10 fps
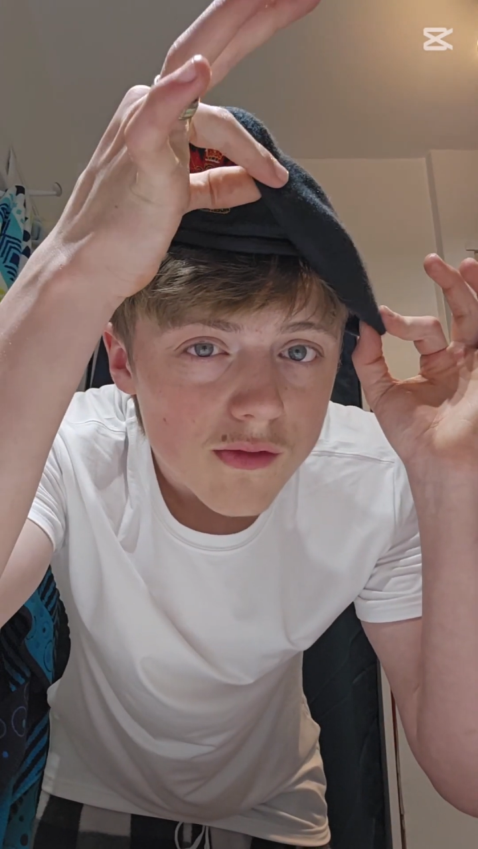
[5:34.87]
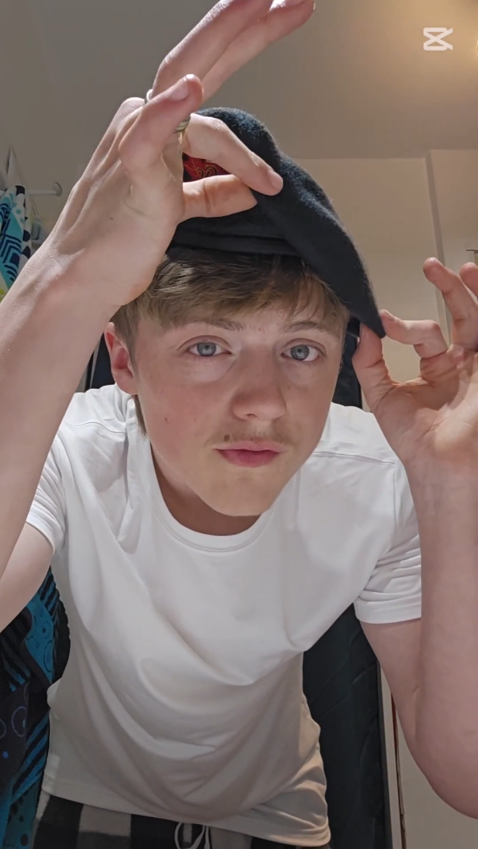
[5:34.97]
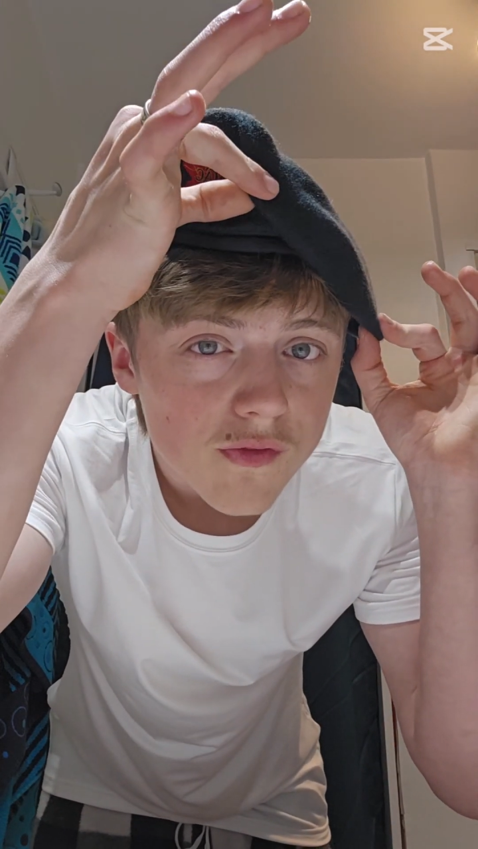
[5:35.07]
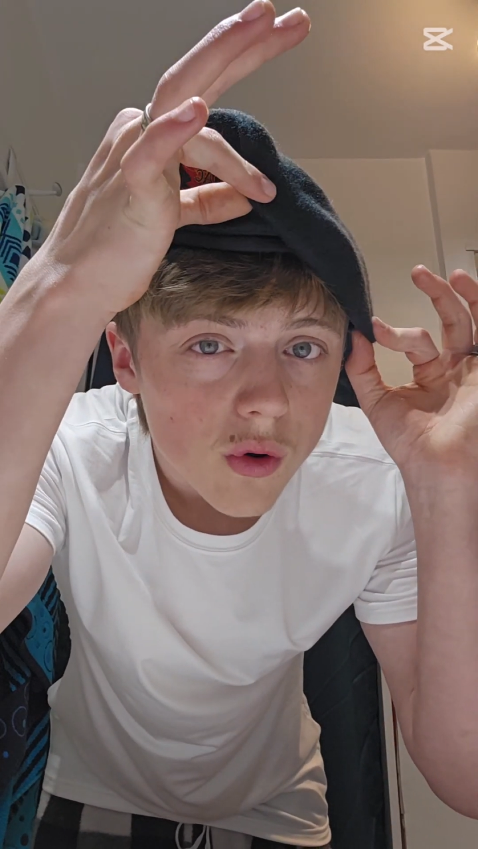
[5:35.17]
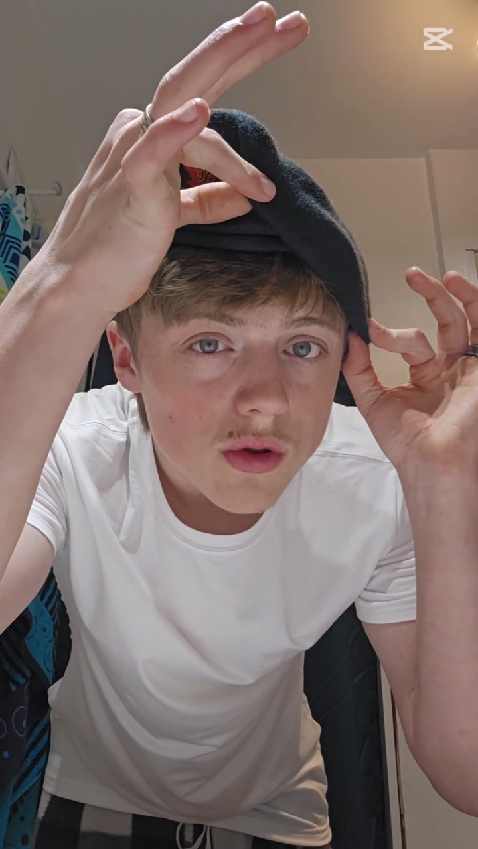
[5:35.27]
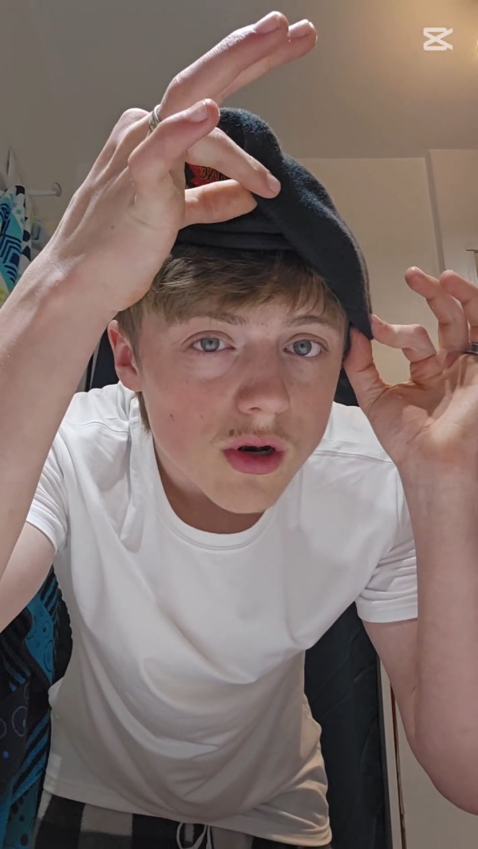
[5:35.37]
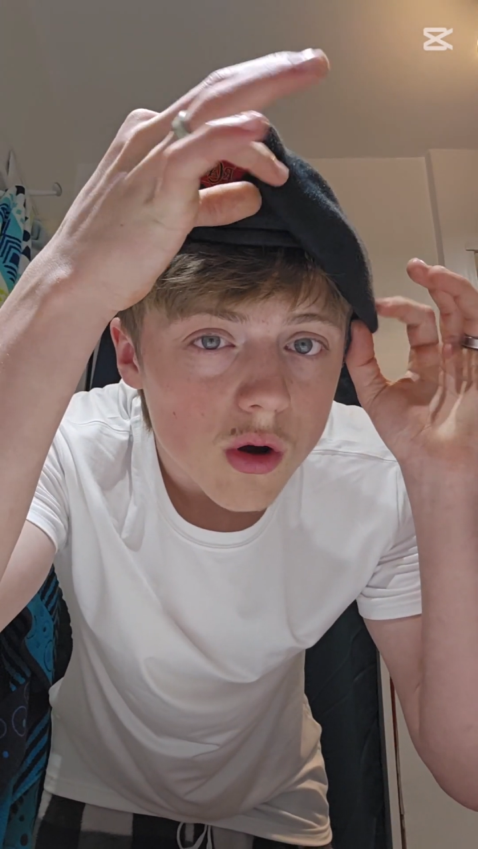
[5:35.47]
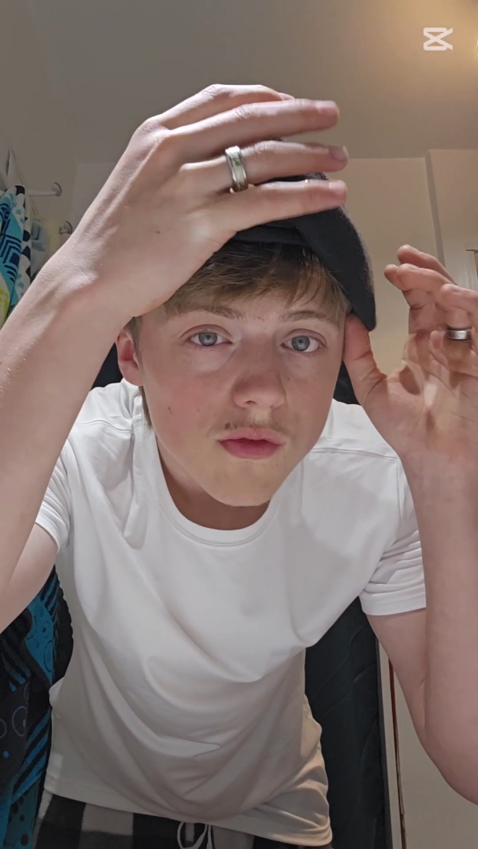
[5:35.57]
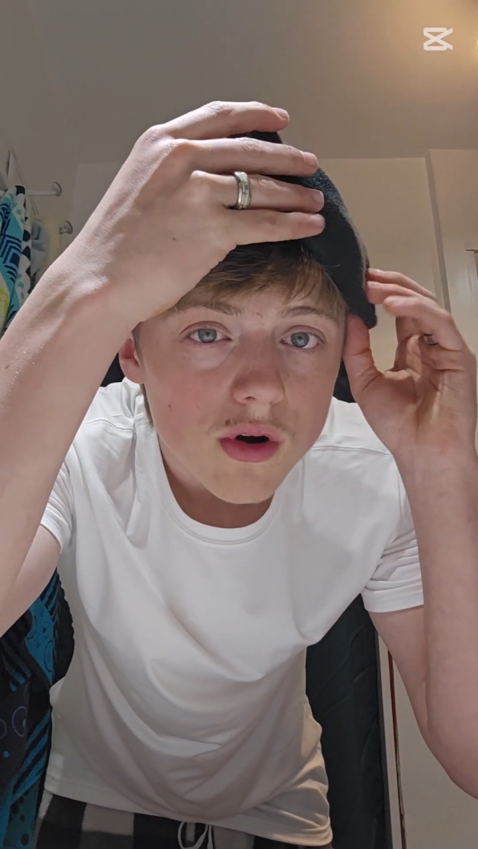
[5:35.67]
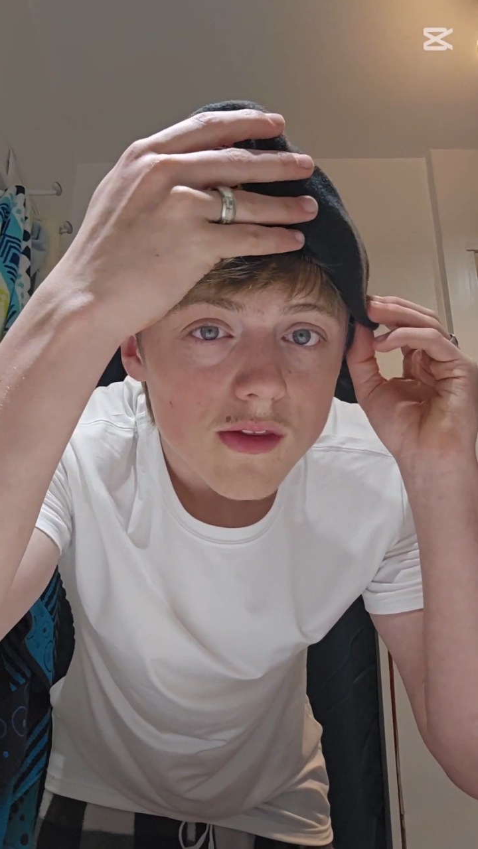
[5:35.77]
and fold it
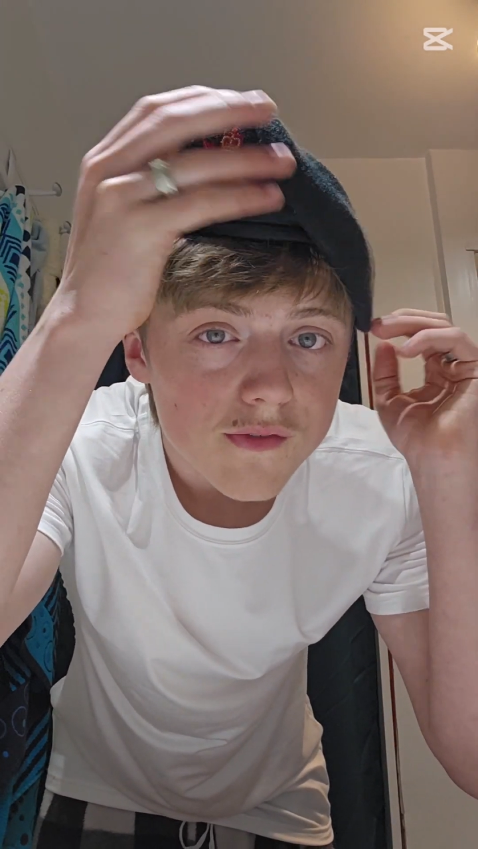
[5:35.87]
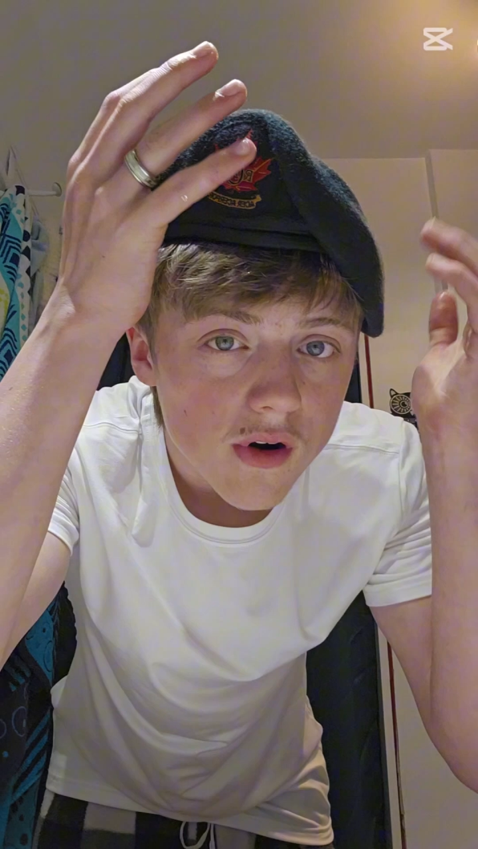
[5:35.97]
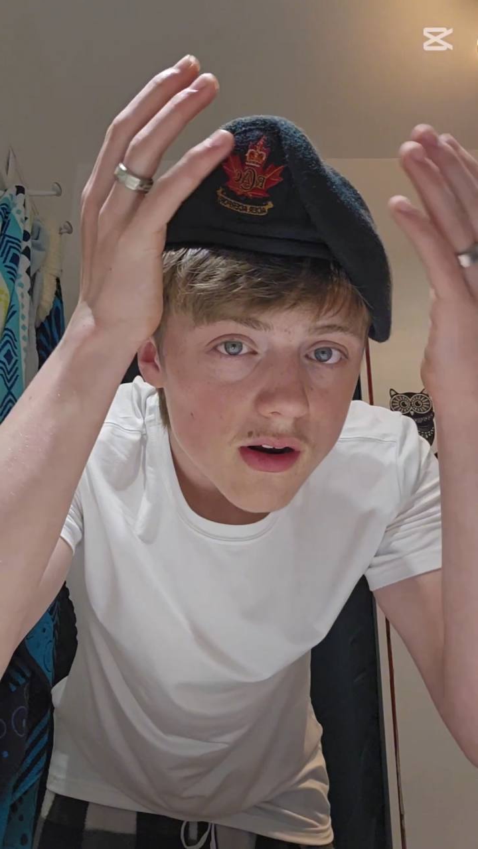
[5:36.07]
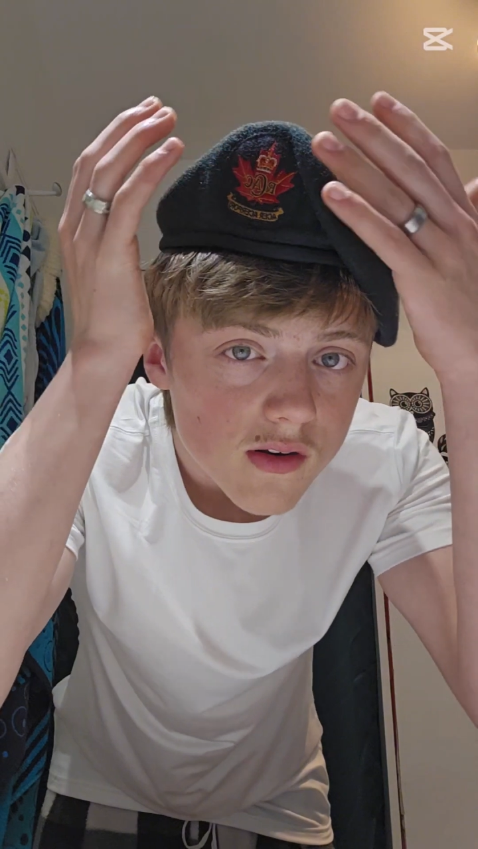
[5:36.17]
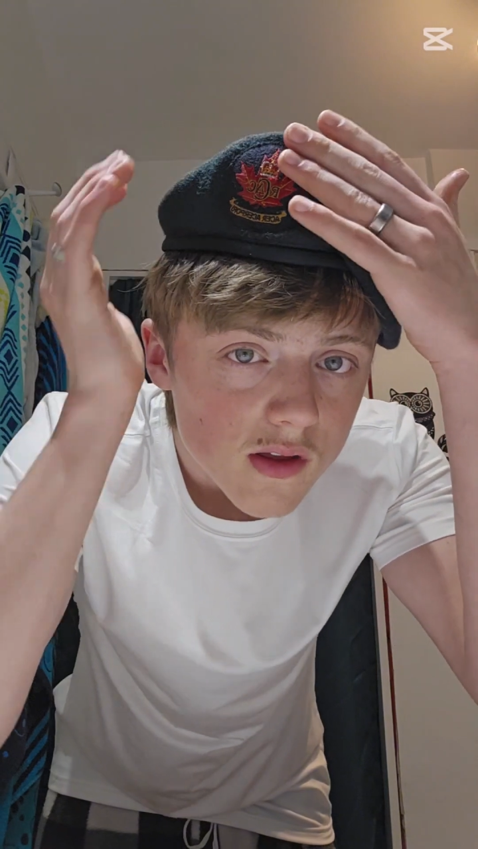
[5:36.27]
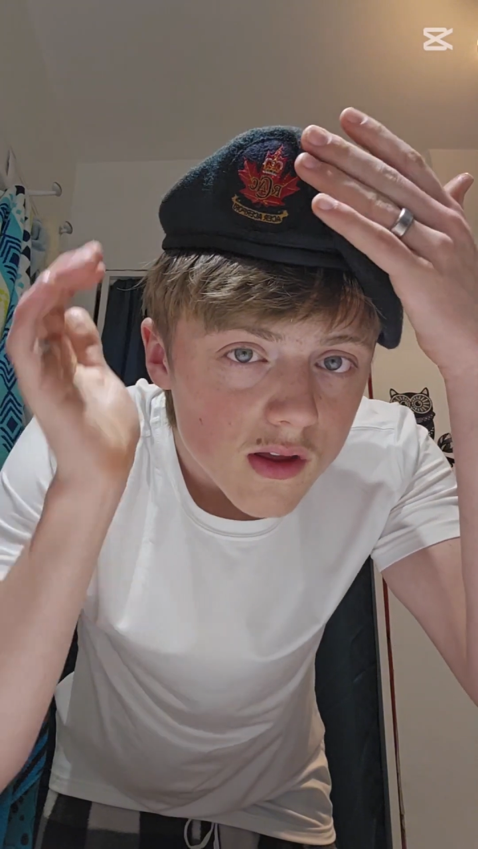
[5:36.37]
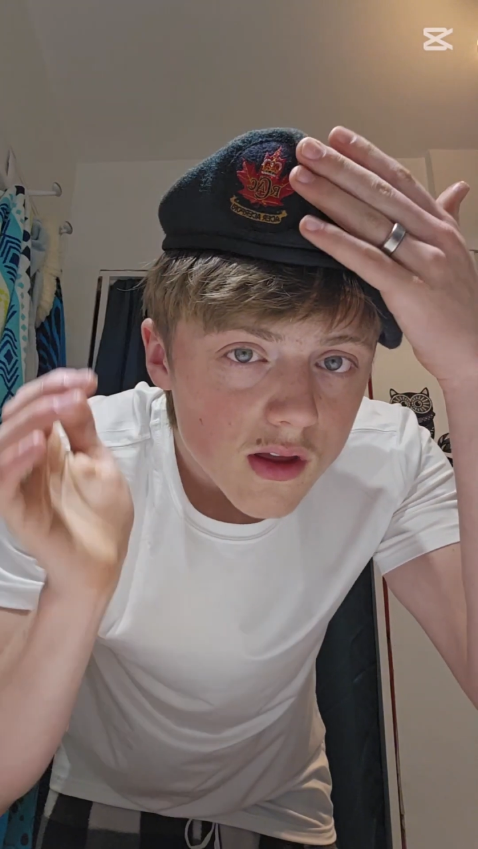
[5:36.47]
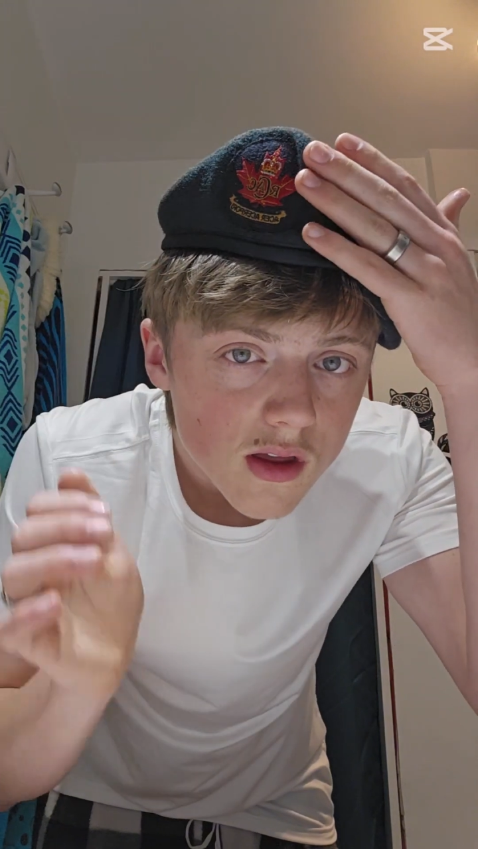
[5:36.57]
over in the front.